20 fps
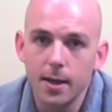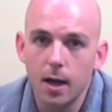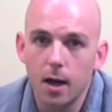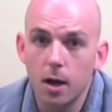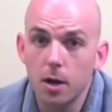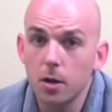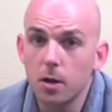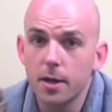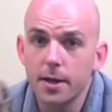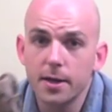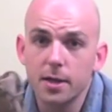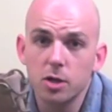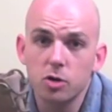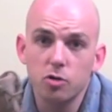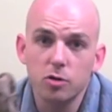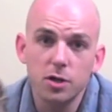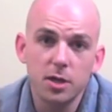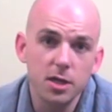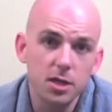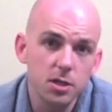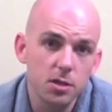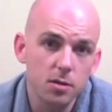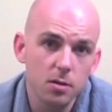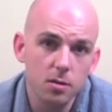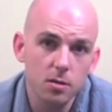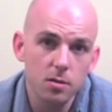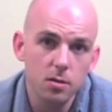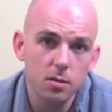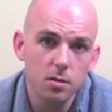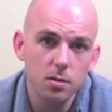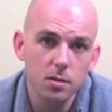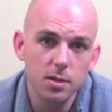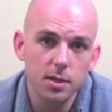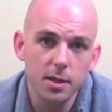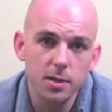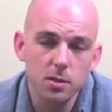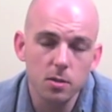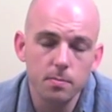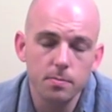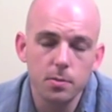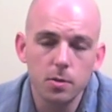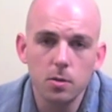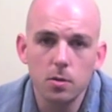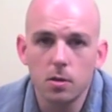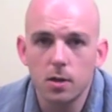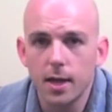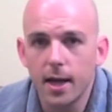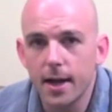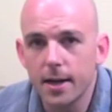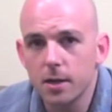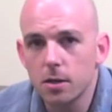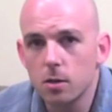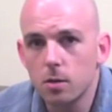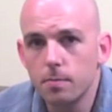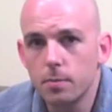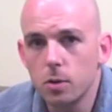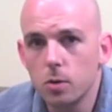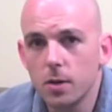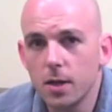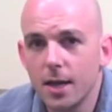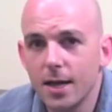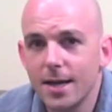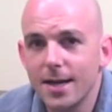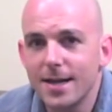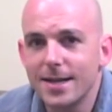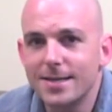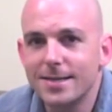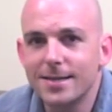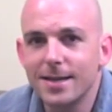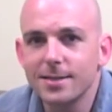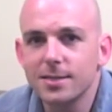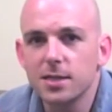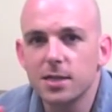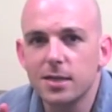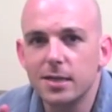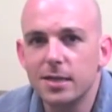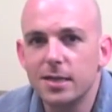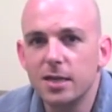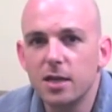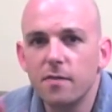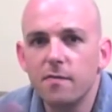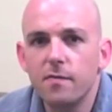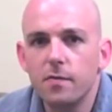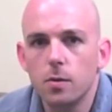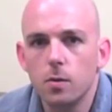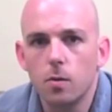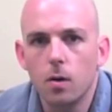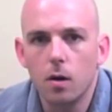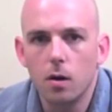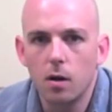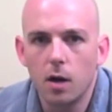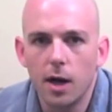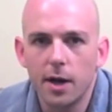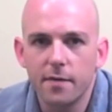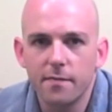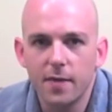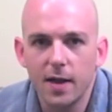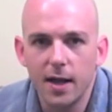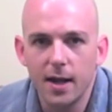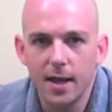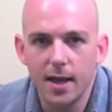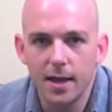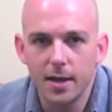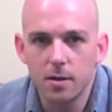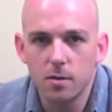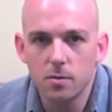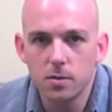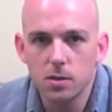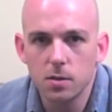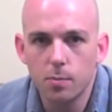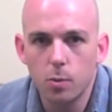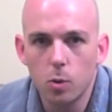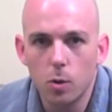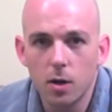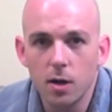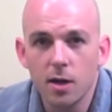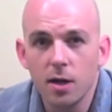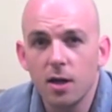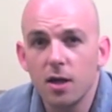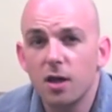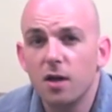Unlike a traditional desert boot or tactical boot, it doesn't give you a lot of that ankle support.